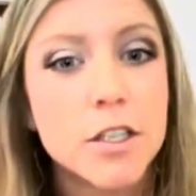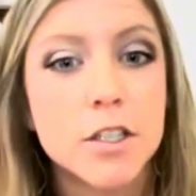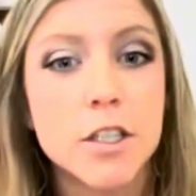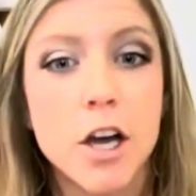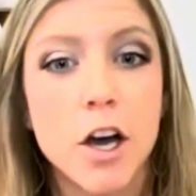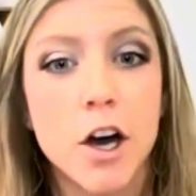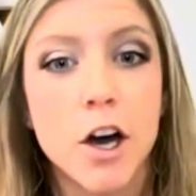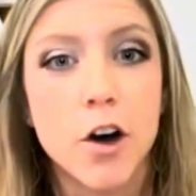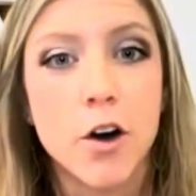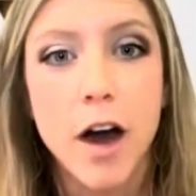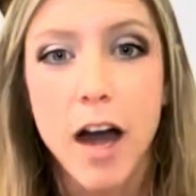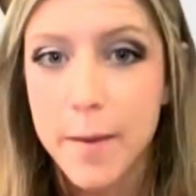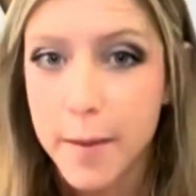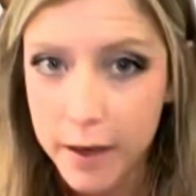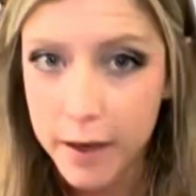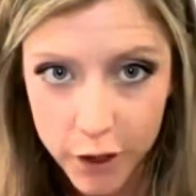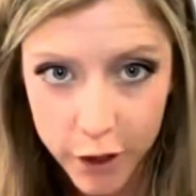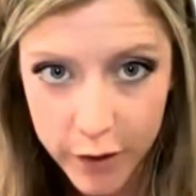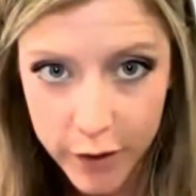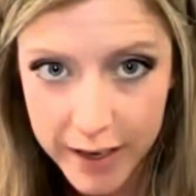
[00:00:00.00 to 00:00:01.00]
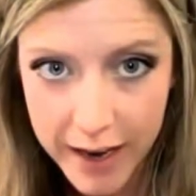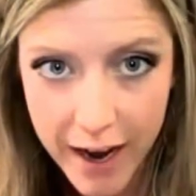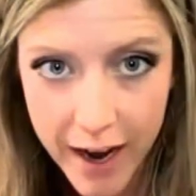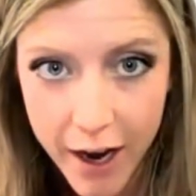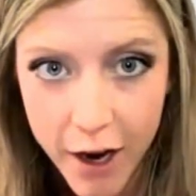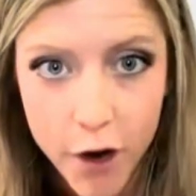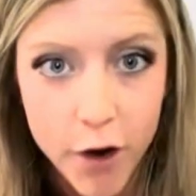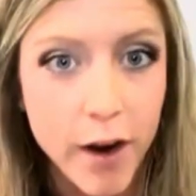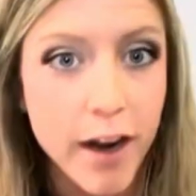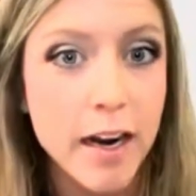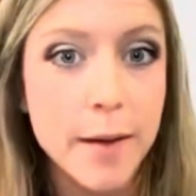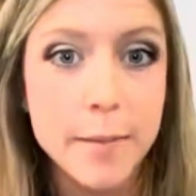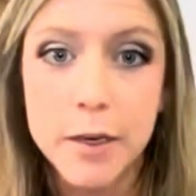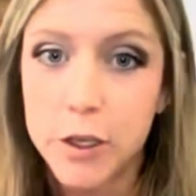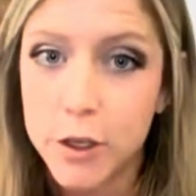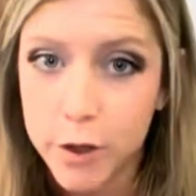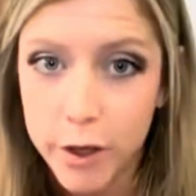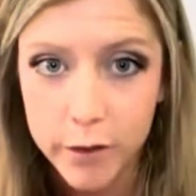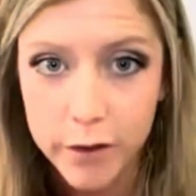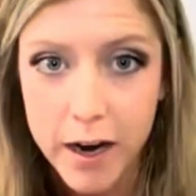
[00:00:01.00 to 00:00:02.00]
So I better do it now and I'm going
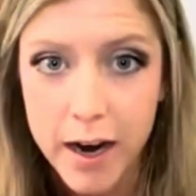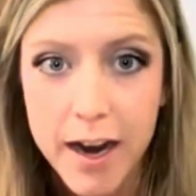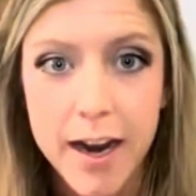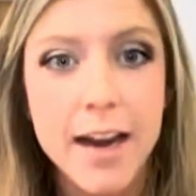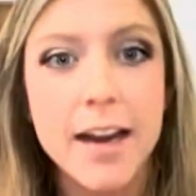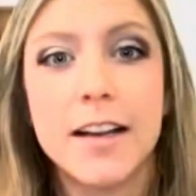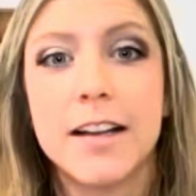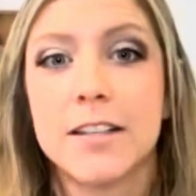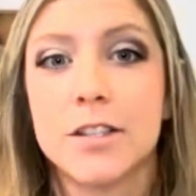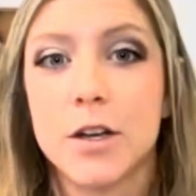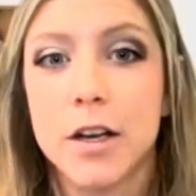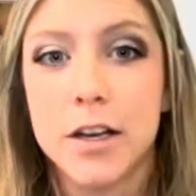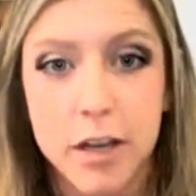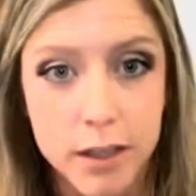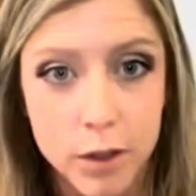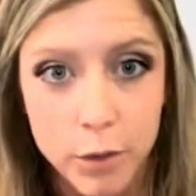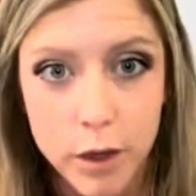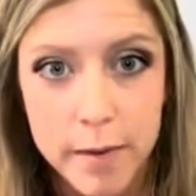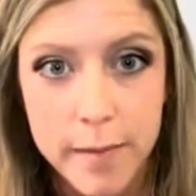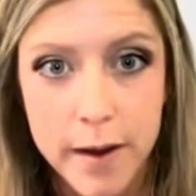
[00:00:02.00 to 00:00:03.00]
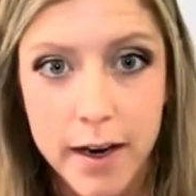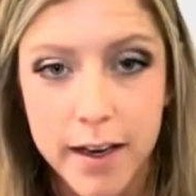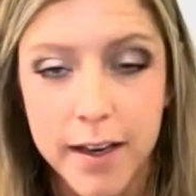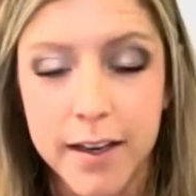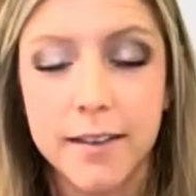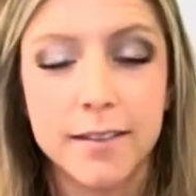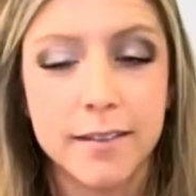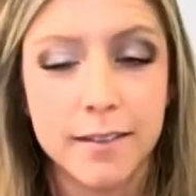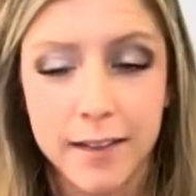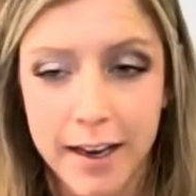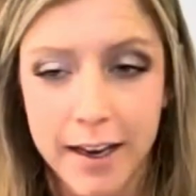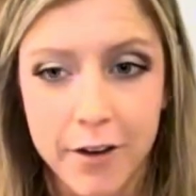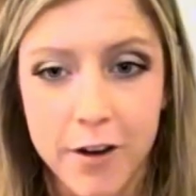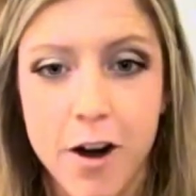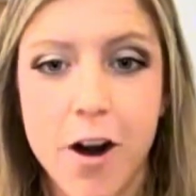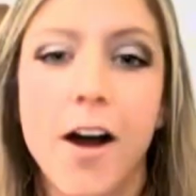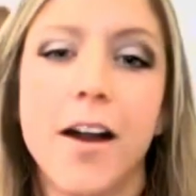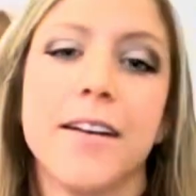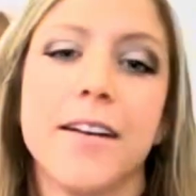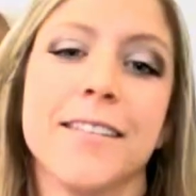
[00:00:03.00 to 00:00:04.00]
to do it right so I don't have to worry about it
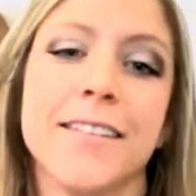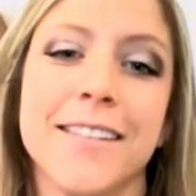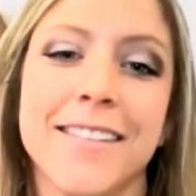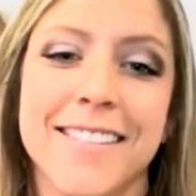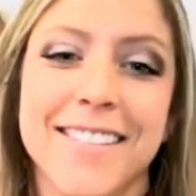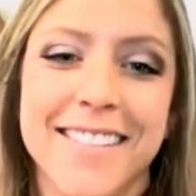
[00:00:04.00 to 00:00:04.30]
later on.